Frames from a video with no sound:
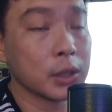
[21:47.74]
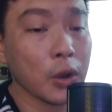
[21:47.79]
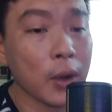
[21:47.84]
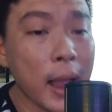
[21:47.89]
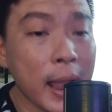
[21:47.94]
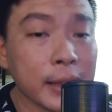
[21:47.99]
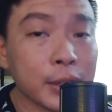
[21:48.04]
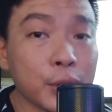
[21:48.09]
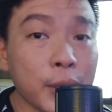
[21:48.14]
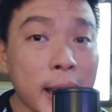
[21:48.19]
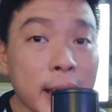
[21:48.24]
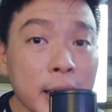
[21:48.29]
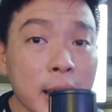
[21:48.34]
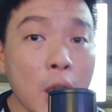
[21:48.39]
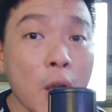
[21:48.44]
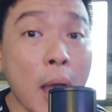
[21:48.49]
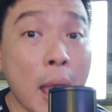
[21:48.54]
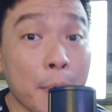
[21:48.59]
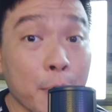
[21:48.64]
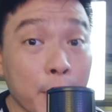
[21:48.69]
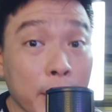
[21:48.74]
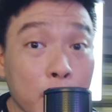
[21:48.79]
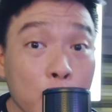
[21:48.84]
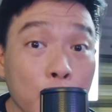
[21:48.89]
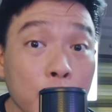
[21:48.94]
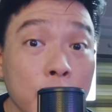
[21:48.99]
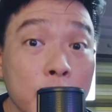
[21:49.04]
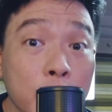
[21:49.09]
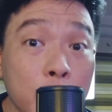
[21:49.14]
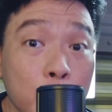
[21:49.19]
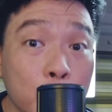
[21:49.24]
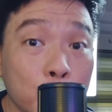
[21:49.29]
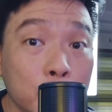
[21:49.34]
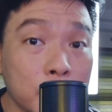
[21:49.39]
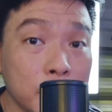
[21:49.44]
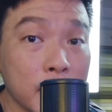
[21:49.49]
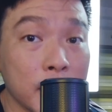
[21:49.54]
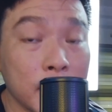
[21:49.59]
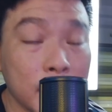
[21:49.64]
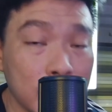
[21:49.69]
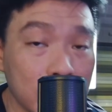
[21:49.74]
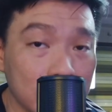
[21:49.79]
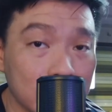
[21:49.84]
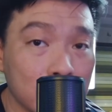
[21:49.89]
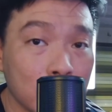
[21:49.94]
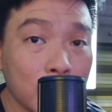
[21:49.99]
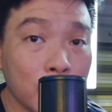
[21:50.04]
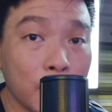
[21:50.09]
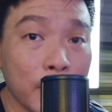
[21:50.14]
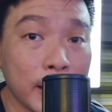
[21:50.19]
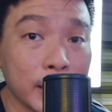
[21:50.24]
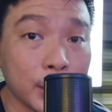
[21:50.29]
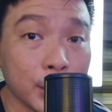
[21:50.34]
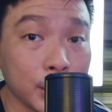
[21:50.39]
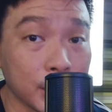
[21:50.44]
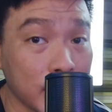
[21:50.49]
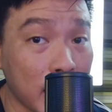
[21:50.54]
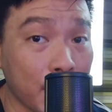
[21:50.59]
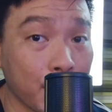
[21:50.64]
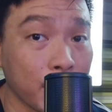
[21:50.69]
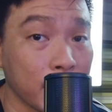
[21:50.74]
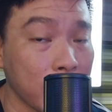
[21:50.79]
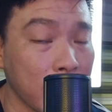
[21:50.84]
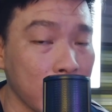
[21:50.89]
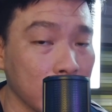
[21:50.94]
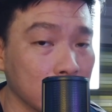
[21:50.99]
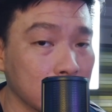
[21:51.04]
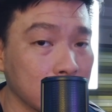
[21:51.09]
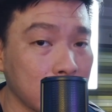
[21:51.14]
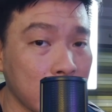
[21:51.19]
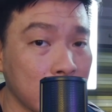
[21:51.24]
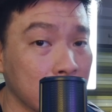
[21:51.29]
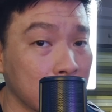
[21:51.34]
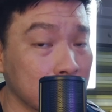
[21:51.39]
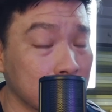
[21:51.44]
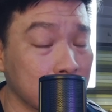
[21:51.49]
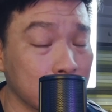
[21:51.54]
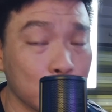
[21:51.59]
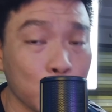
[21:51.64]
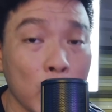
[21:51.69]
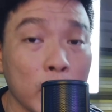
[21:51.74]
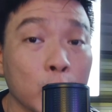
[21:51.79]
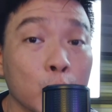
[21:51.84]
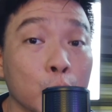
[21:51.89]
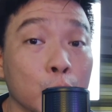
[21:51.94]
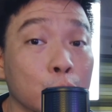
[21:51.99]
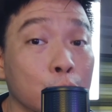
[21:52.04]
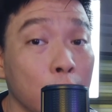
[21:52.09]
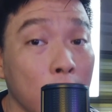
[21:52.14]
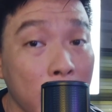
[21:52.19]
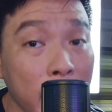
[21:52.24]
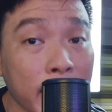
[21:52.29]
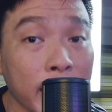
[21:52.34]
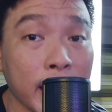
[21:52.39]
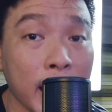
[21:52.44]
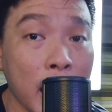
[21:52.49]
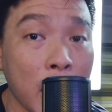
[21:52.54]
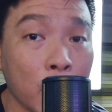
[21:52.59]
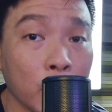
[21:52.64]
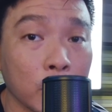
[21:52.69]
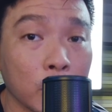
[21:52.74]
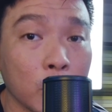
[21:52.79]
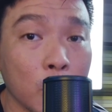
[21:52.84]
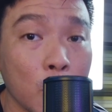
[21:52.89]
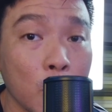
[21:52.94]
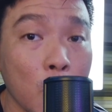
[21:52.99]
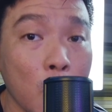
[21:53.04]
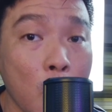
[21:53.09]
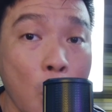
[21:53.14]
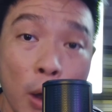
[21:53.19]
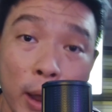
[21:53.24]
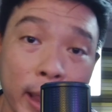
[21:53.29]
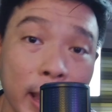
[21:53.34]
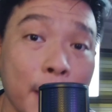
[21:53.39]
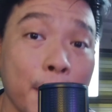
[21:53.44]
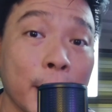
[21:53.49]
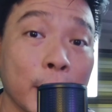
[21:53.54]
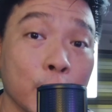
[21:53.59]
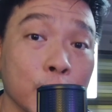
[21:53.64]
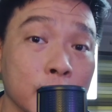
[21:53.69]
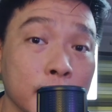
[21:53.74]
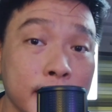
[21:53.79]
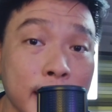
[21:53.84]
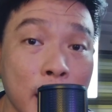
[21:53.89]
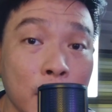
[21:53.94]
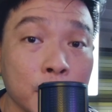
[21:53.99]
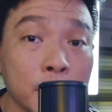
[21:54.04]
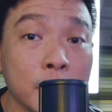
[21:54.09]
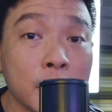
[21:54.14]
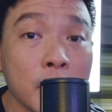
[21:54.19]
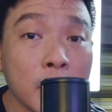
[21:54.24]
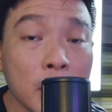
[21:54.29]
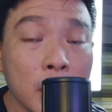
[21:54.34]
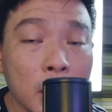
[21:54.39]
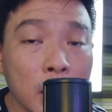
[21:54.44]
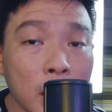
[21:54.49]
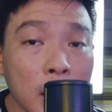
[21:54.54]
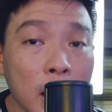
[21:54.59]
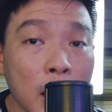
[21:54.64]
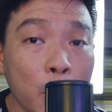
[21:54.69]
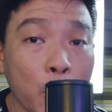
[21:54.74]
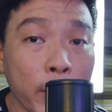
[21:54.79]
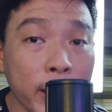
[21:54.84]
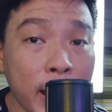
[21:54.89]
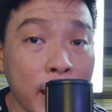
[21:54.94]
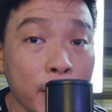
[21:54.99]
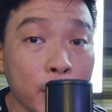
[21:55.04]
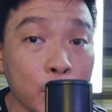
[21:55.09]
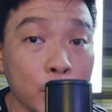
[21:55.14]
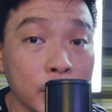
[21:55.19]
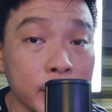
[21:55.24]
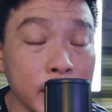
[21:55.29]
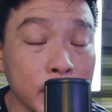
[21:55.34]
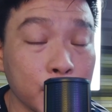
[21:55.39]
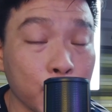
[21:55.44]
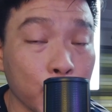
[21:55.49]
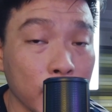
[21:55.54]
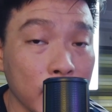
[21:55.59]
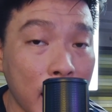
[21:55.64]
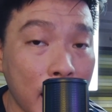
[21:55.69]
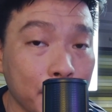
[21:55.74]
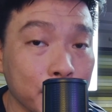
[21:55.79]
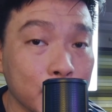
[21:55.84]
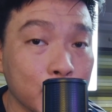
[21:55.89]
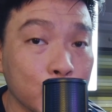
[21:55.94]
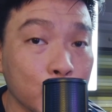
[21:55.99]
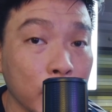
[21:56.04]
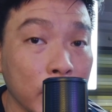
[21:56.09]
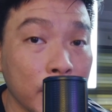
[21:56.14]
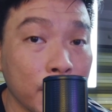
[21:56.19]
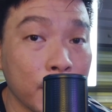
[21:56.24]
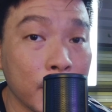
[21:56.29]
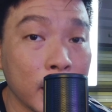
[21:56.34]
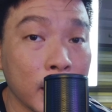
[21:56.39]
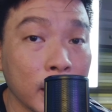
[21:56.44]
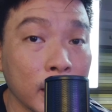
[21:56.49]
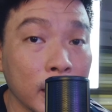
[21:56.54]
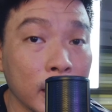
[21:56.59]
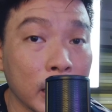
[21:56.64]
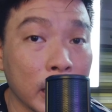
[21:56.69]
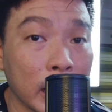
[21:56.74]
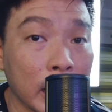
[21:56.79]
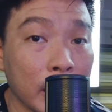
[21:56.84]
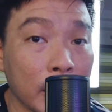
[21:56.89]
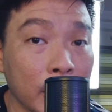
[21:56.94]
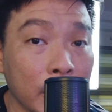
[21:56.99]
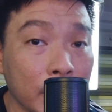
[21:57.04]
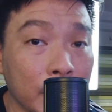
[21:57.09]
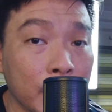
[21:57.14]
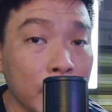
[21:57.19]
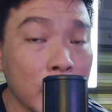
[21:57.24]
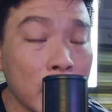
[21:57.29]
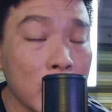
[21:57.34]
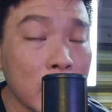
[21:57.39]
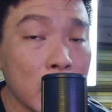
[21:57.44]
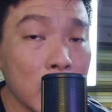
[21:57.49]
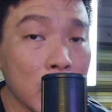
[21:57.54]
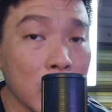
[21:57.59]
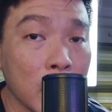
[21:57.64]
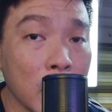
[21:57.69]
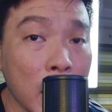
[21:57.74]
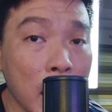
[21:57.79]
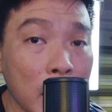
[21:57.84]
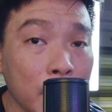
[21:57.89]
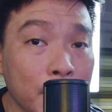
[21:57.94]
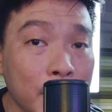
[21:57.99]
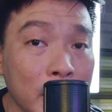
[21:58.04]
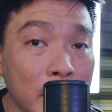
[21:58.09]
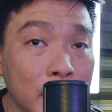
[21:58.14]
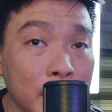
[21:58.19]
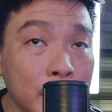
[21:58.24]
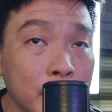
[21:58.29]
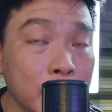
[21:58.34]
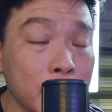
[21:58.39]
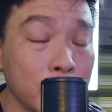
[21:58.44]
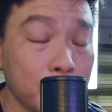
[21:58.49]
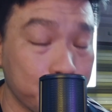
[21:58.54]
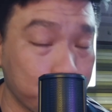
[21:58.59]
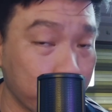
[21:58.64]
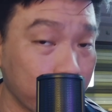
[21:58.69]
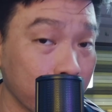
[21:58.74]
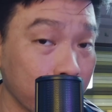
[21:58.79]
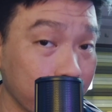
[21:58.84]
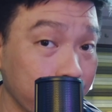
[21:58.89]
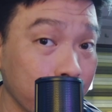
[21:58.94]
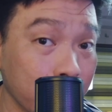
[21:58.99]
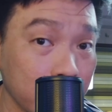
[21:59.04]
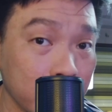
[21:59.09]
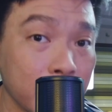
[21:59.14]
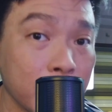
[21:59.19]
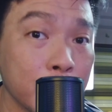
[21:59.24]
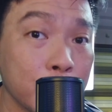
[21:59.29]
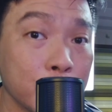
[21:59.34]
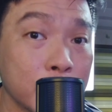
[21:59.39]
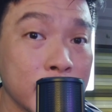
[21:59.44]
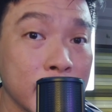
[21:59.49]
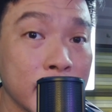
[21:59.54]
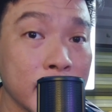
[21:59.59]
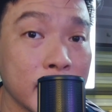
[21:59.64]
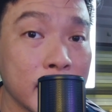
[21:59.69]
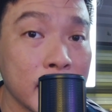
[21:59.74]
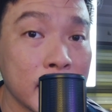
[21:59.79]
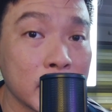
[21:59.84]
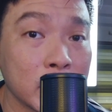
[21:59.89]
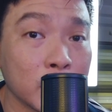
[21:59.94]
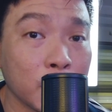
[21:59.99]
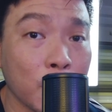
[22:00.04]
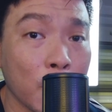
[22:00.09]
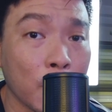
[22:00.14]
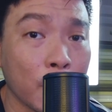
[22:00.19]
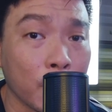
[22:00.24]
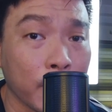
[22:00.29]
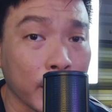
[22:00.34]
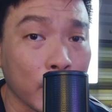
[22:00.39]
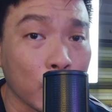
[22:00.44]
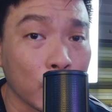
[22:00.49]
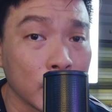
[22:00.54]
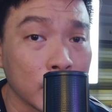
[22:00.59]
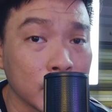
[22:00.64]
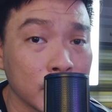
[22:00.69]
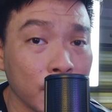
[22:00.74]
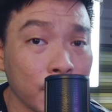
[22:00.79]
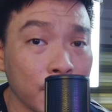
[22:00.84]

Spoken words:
So guys, right now I'm recording using this Razer Siren X and I just want to try it out kung okay nga ba tong sounds when I use this for live streaming, if I'll be further using this for recording some